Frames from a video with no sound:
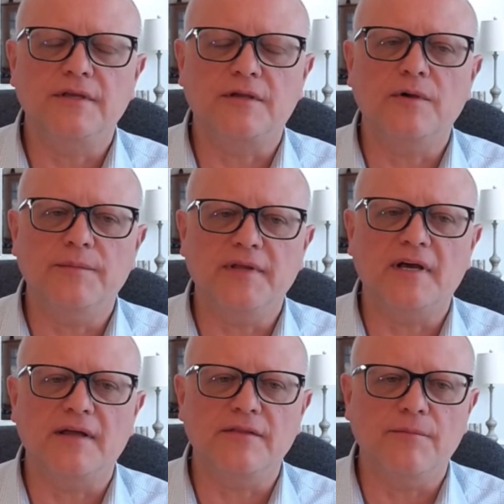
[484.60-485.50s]

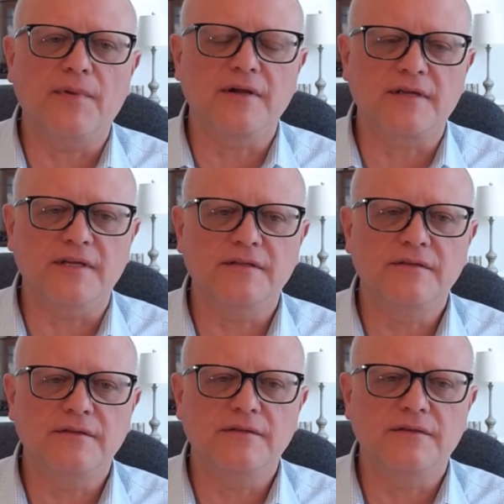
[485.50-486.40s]
equipment on the market
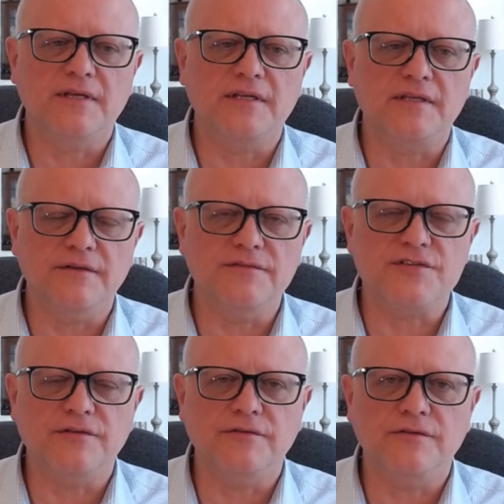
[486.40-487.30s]
that gives
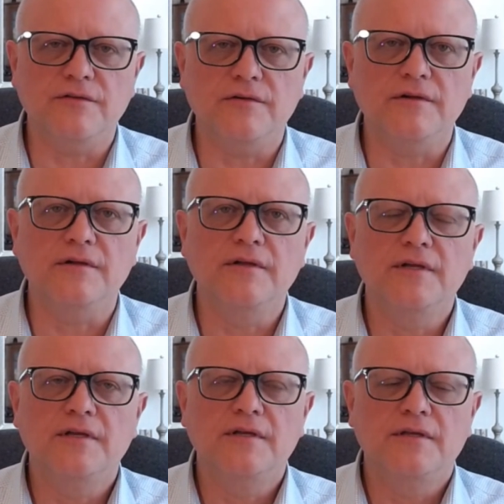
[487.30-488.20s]
you your
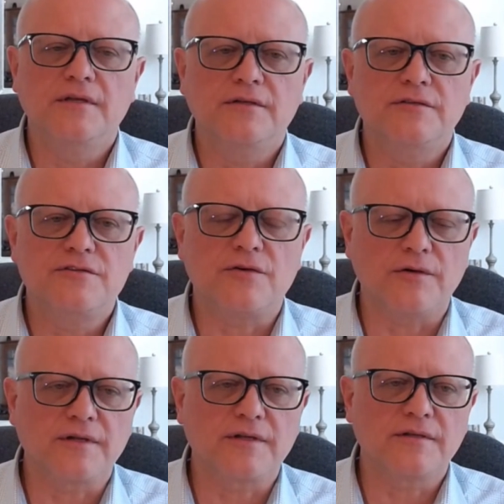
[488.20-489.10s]

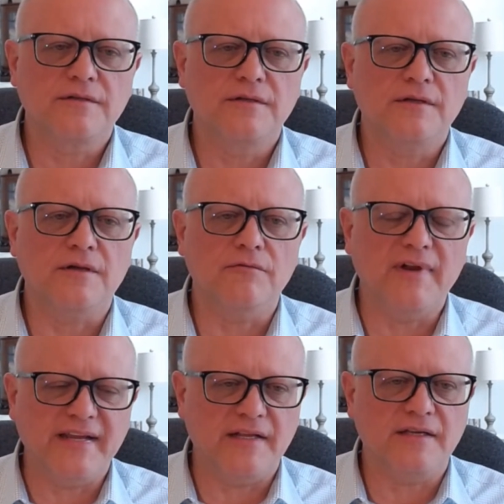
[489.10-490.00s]
torque
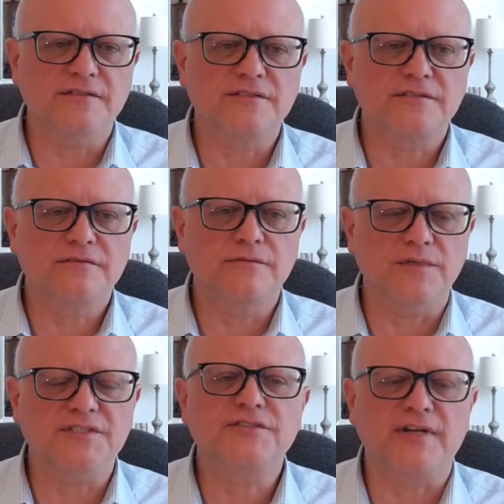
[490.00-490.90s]
ratings,
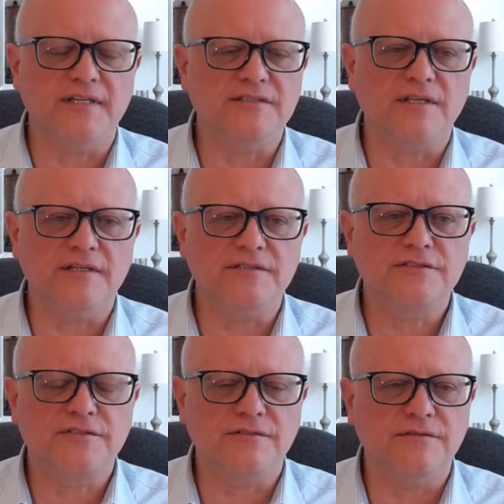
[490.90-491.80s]
which
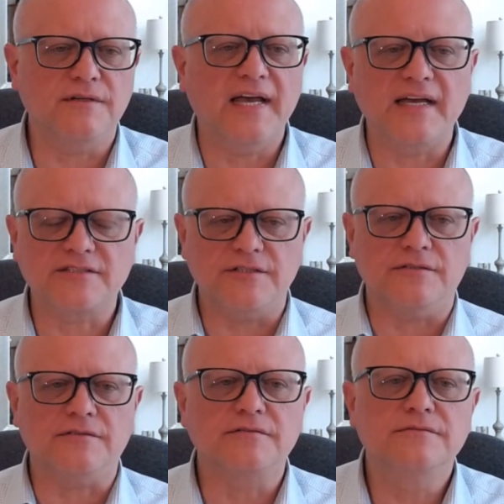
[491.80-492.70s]
translates to
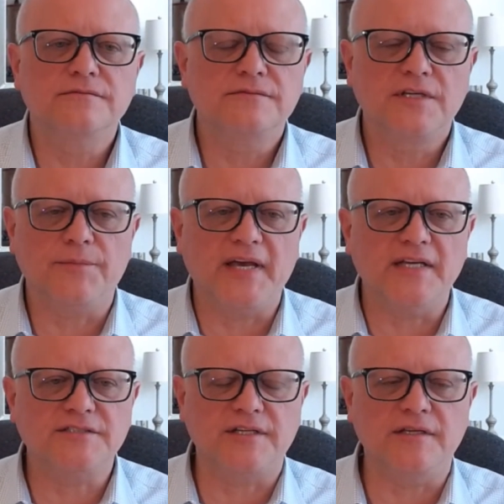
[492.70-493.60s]
axial
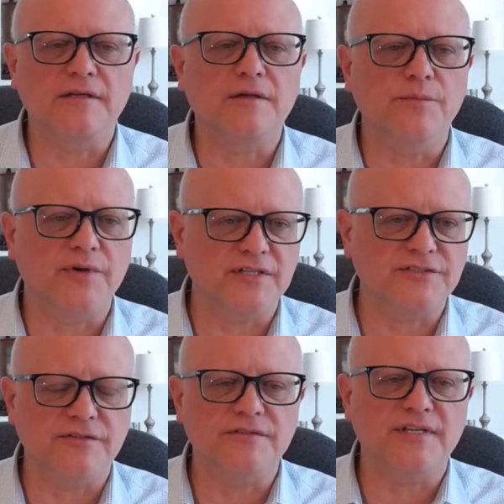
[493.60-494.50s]
capacity and
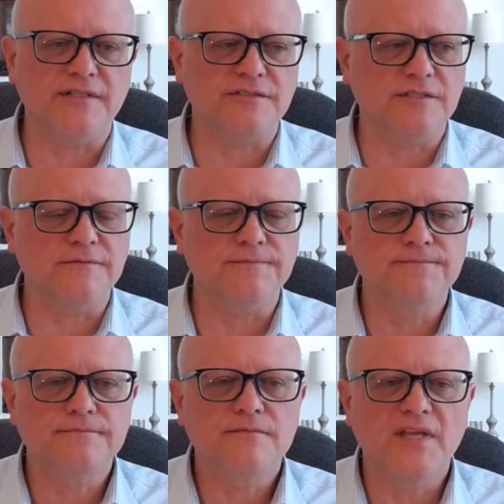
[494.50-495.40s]
compression or tension.
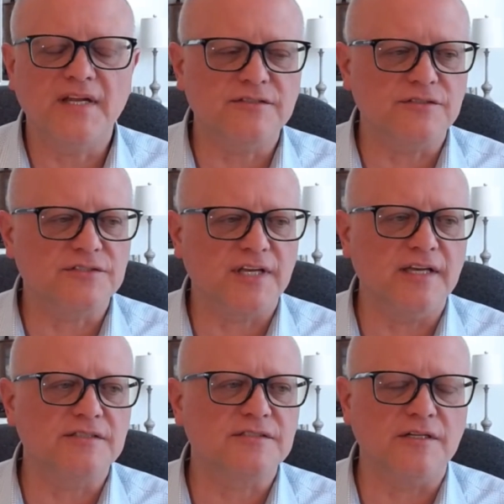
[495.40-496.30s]
And as you
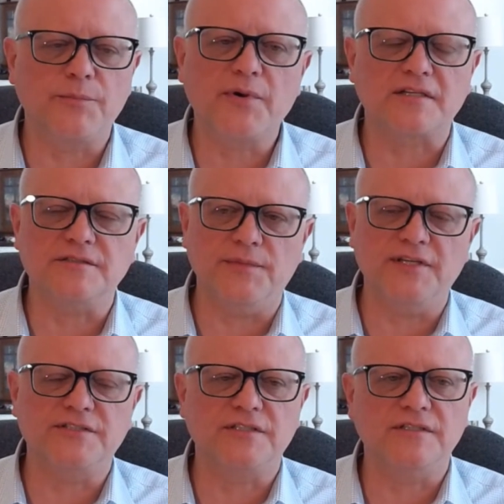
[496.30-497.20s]
say, it's an
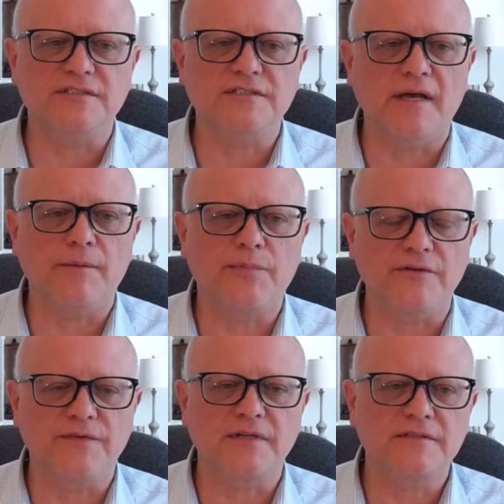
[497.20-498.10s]
approximation. It's not
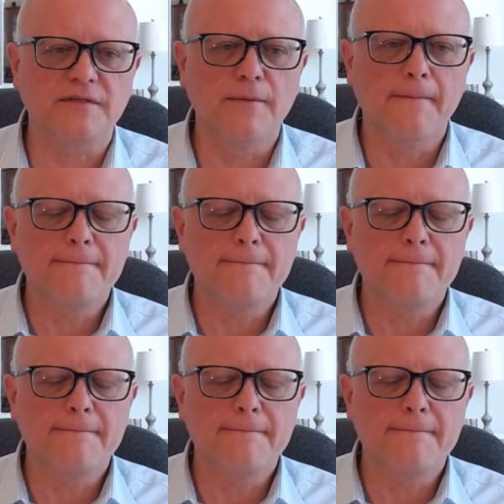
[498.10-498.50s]
perfect.